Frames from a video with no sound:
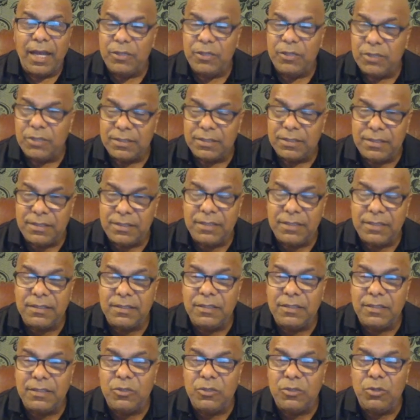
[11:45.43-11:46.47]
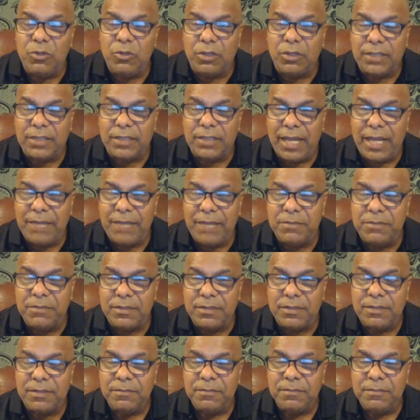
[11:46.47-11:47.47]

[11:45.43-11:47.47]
you can see this in the New York Times